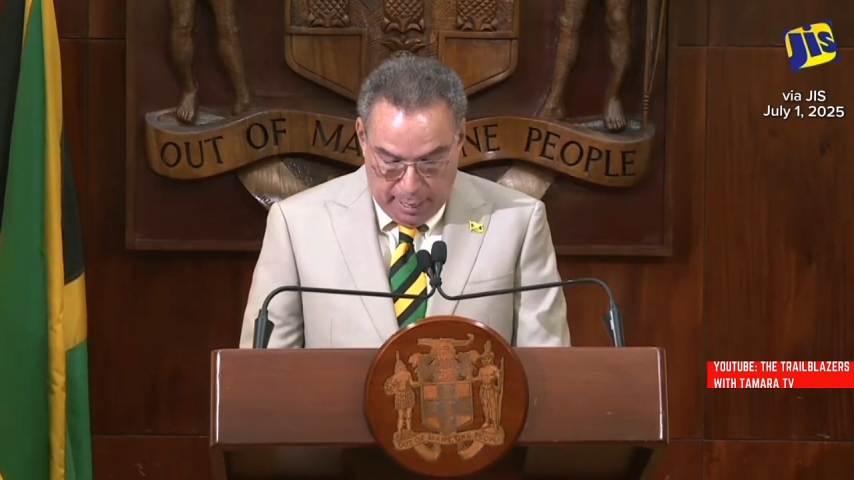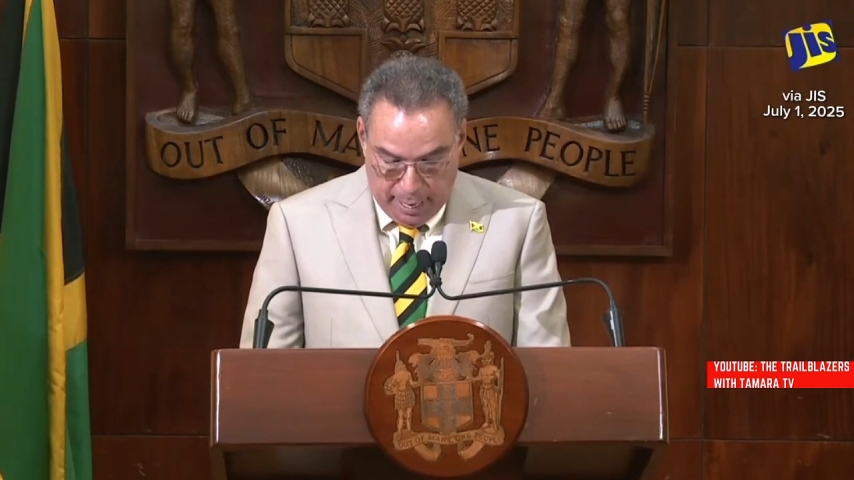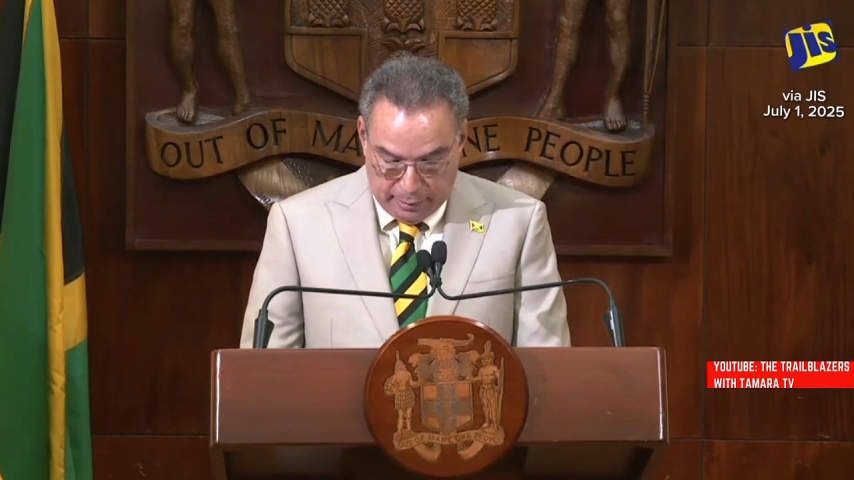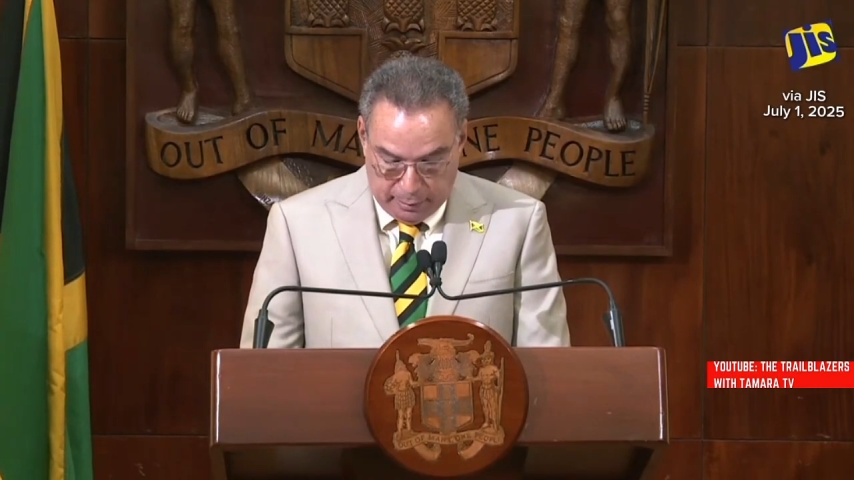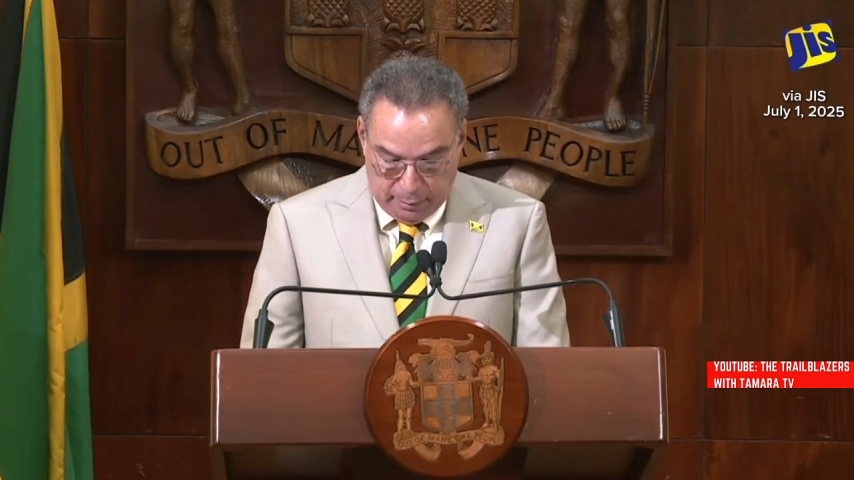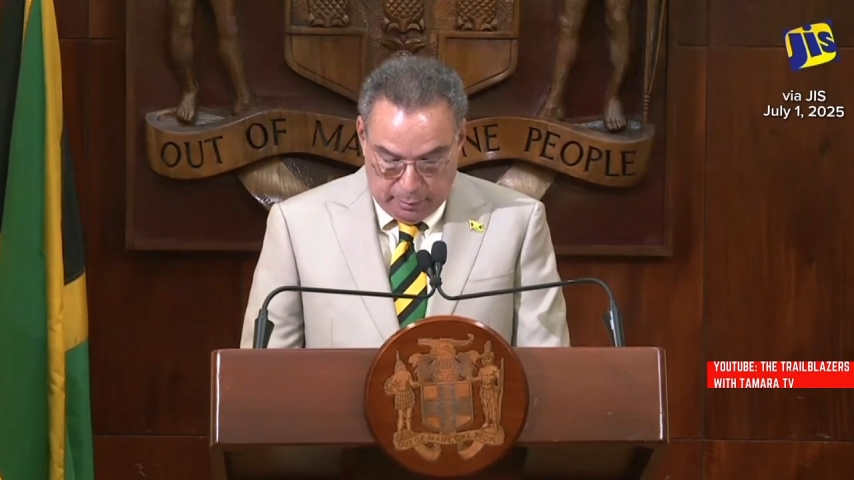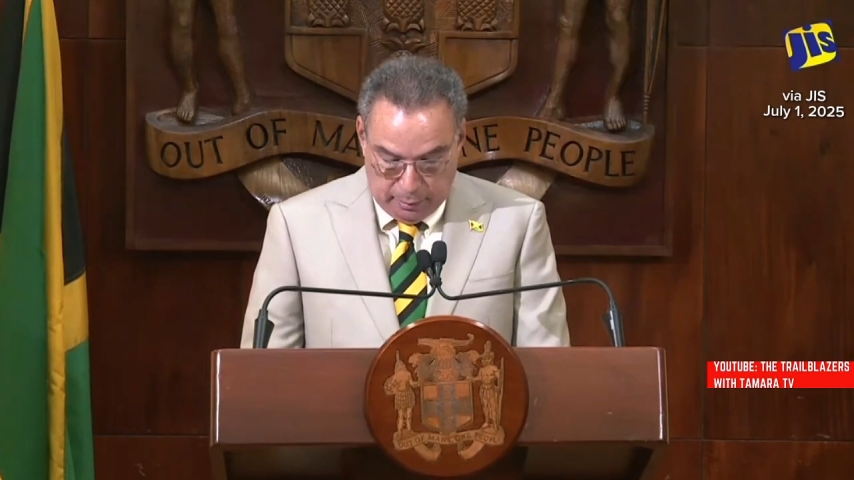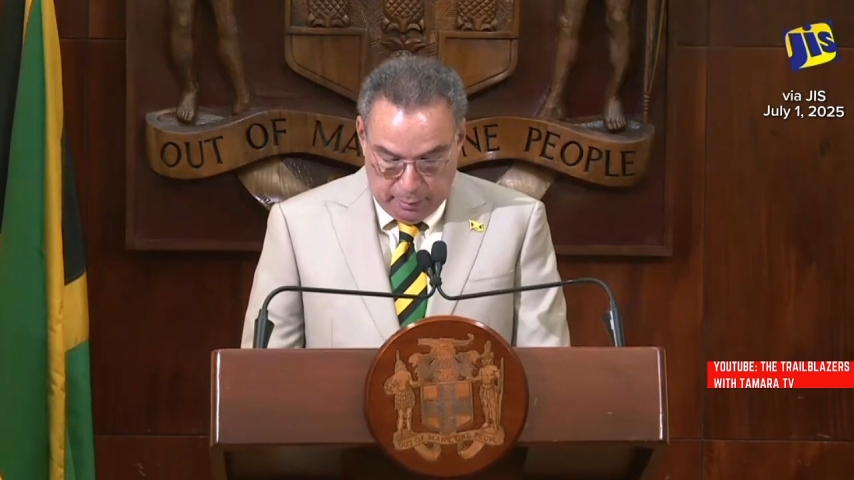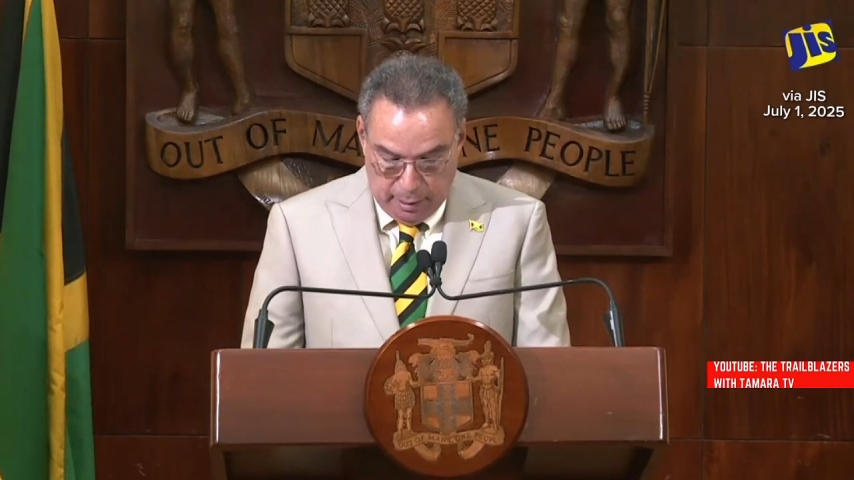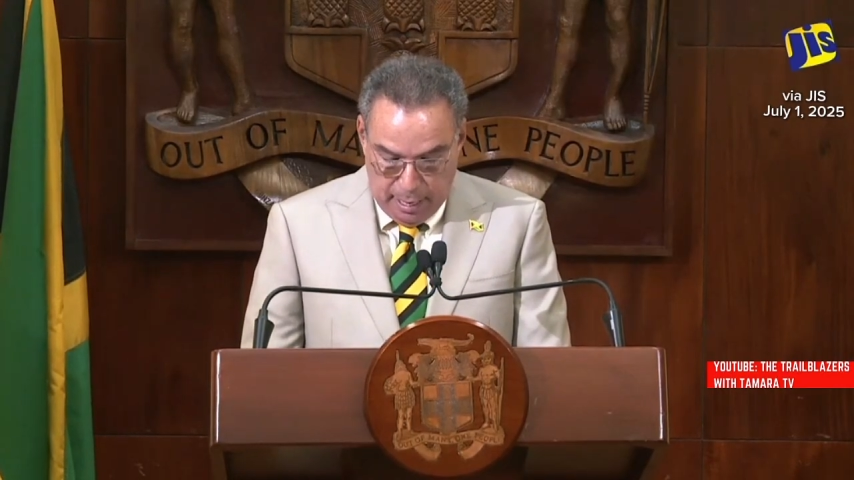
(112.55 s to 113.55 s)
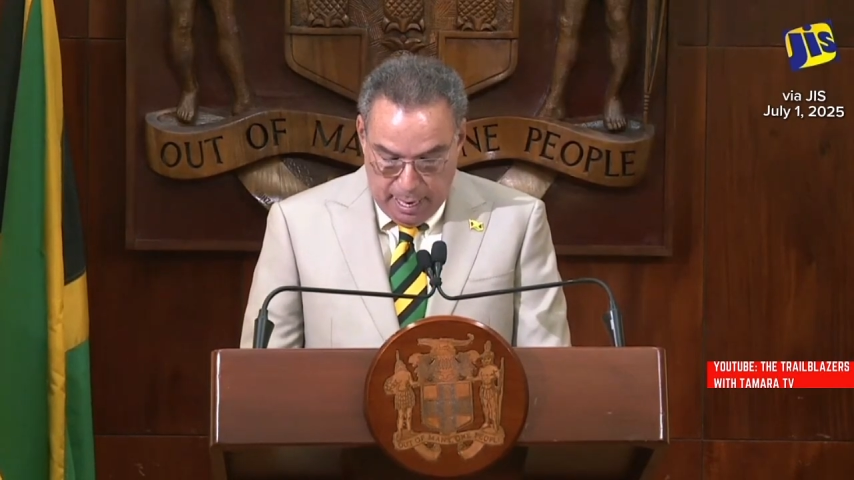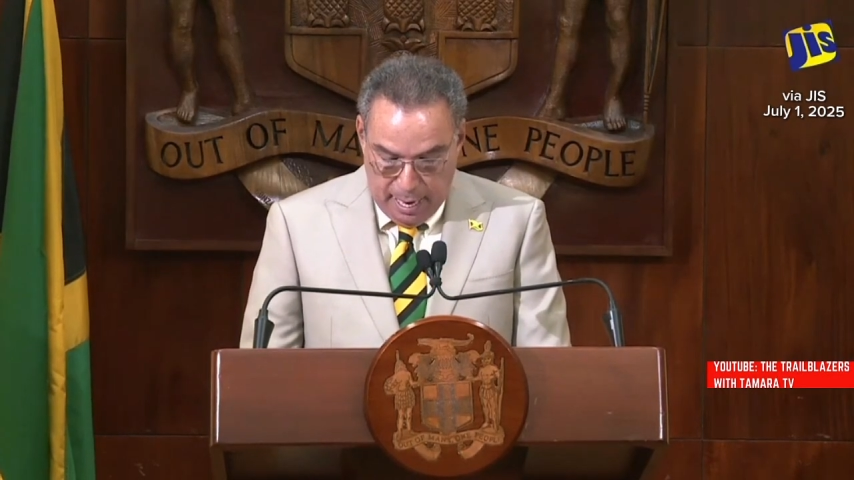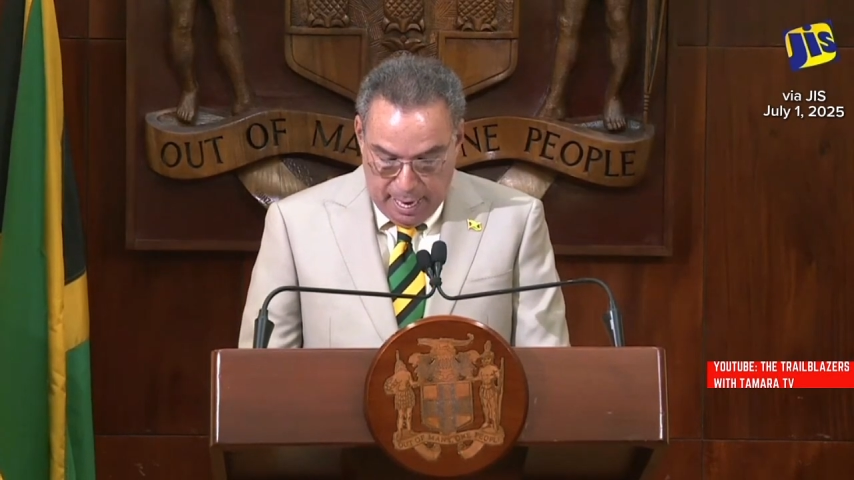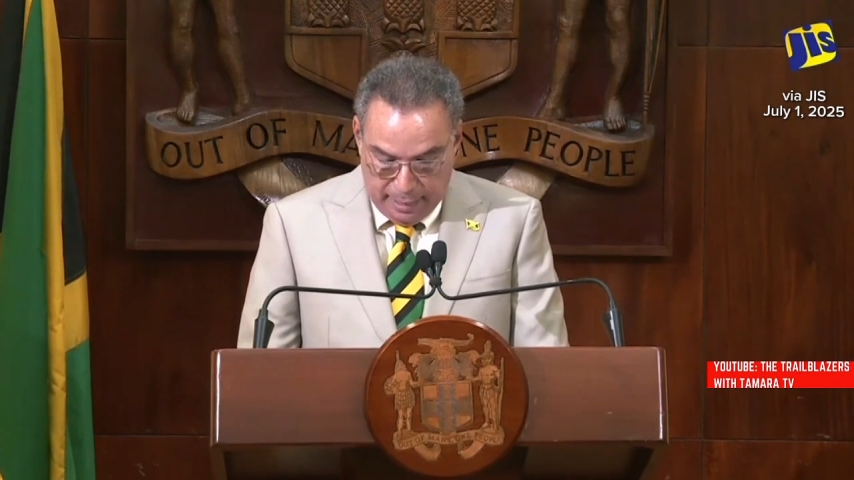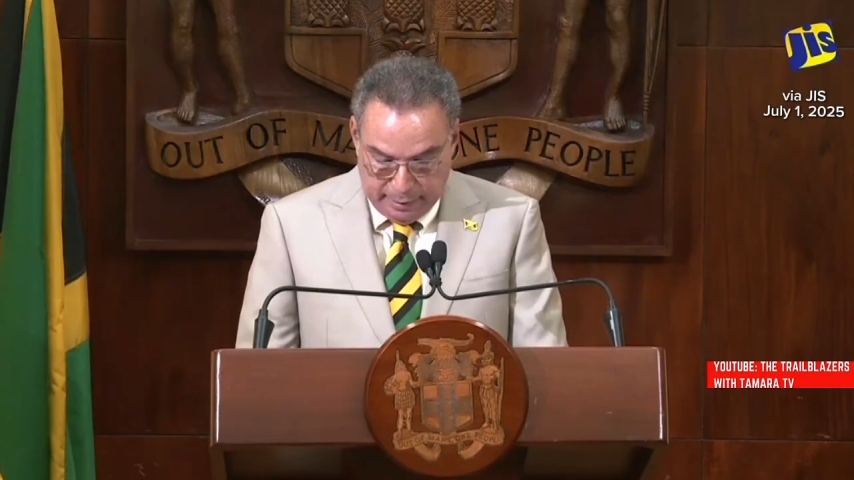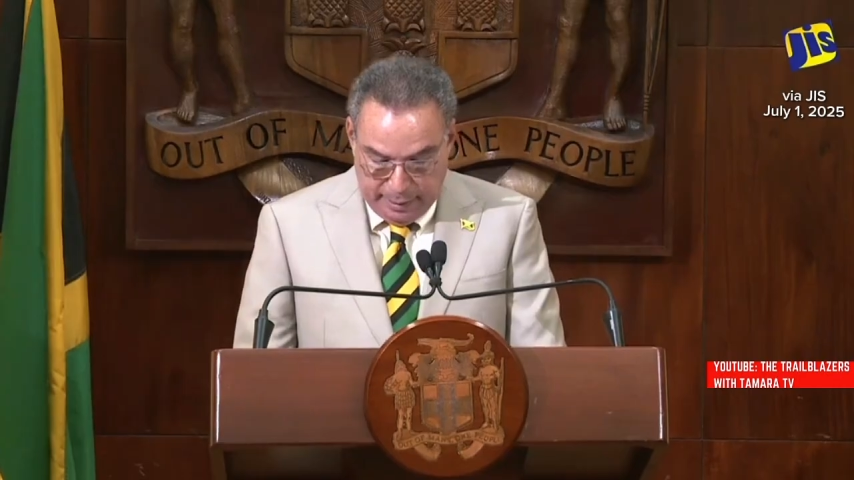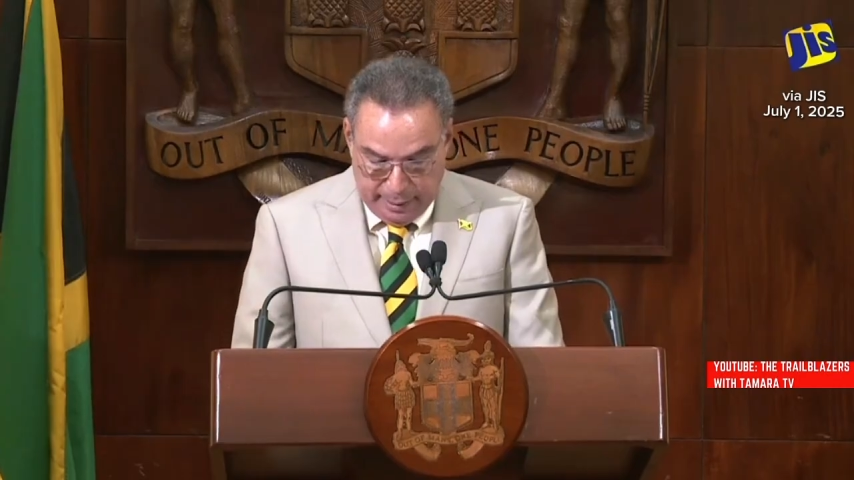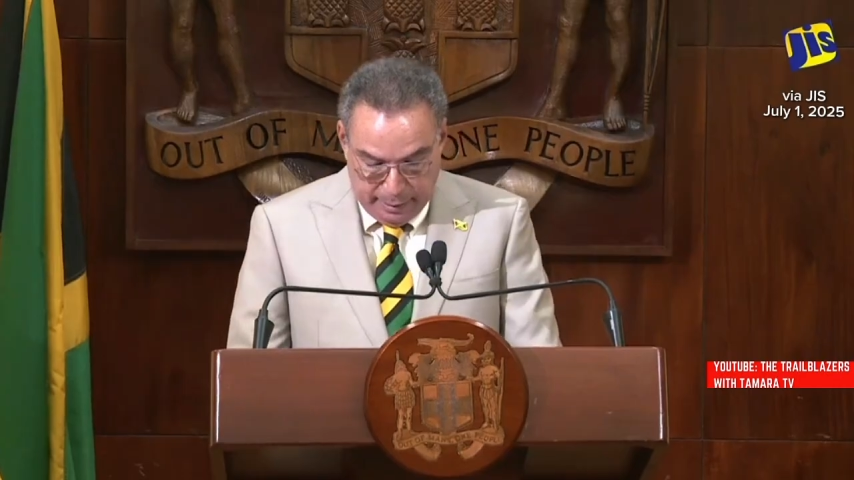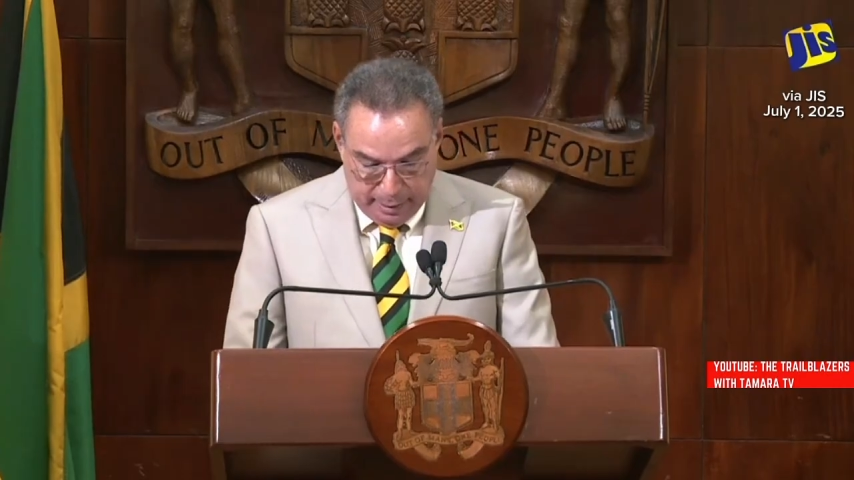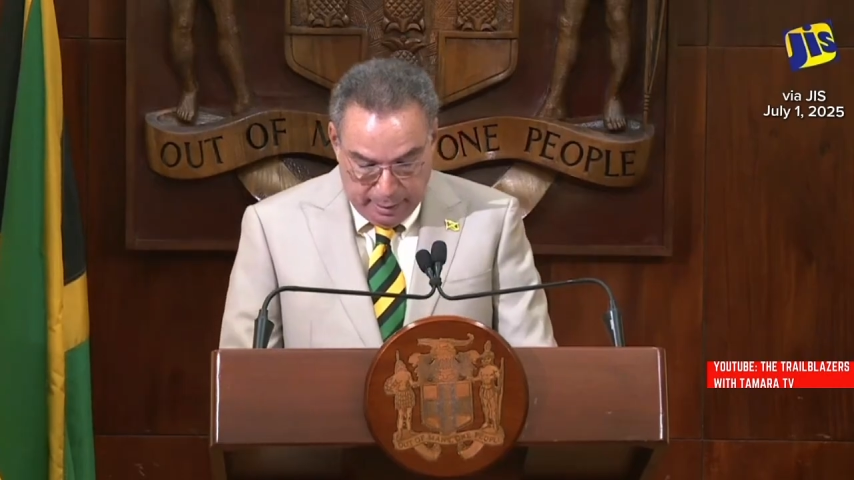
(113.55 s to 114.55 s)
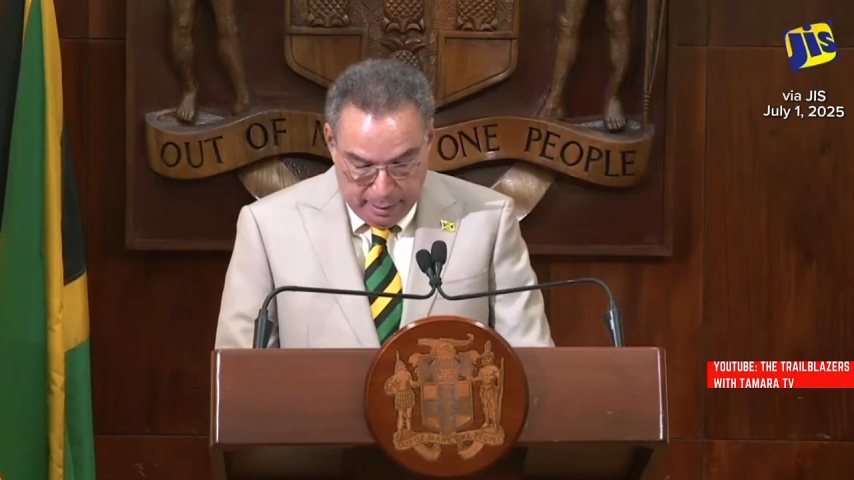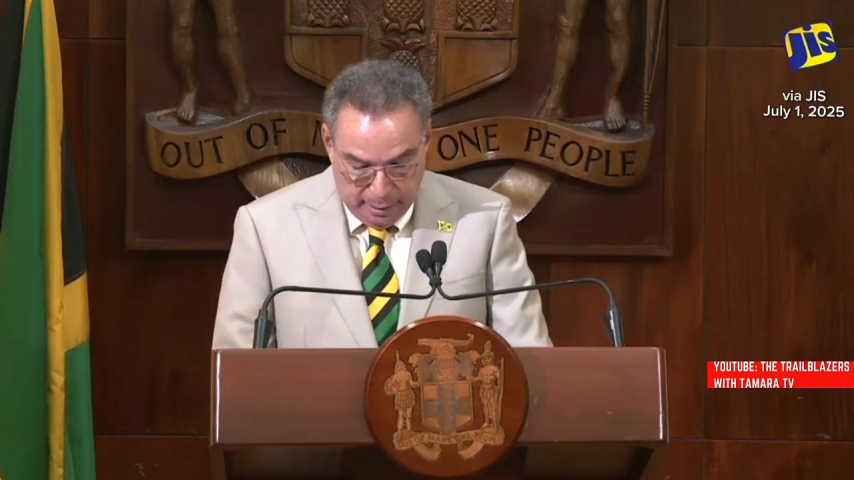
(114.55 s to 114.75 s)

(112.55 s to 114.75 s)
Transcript: license has yielded